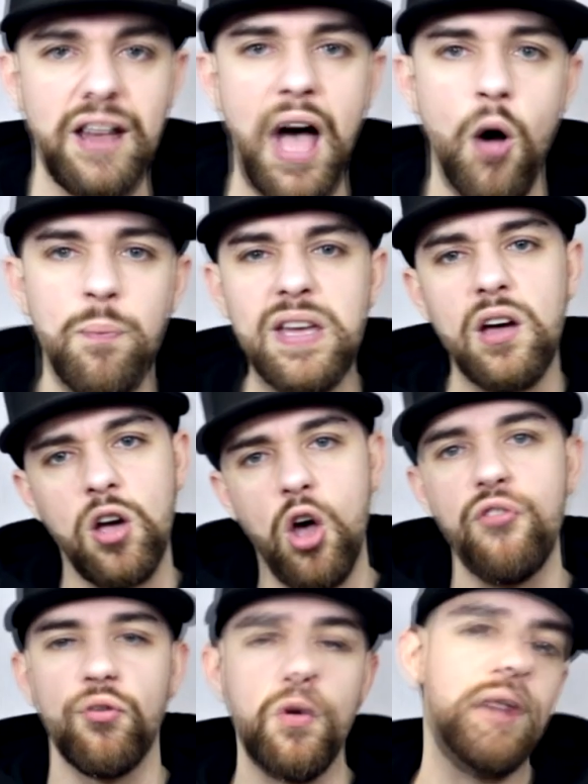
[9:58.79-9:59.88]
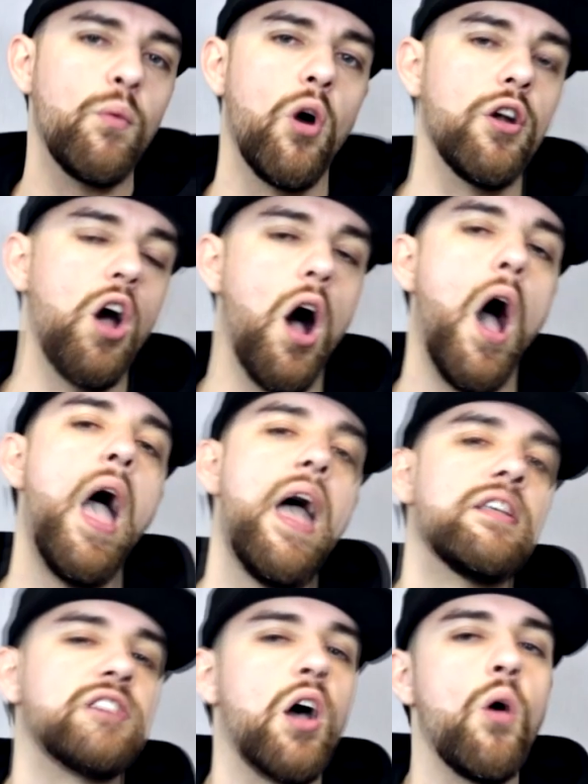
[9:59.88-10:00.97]
and help Peter go through it and whatnot.
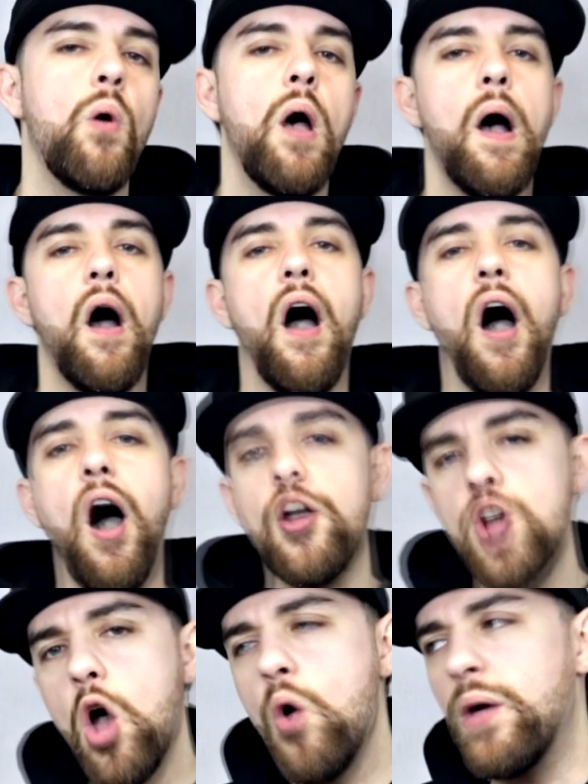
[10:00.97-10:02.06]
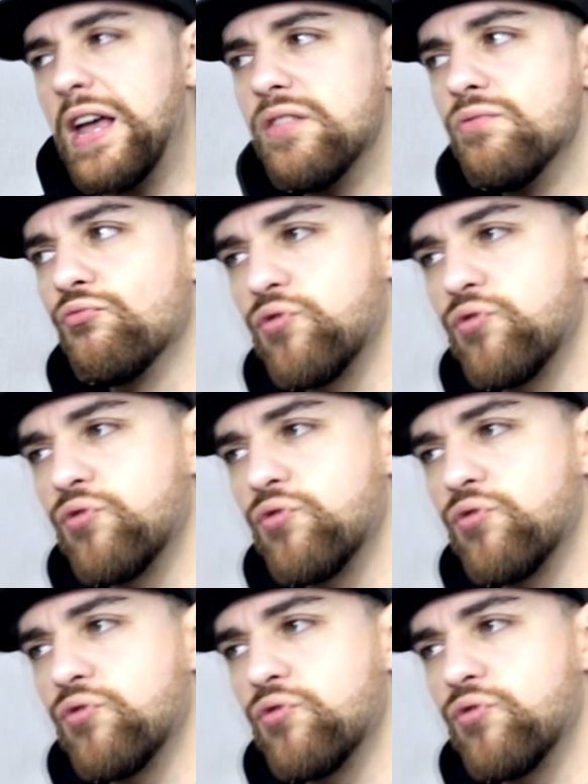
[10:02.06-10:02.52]
So I know in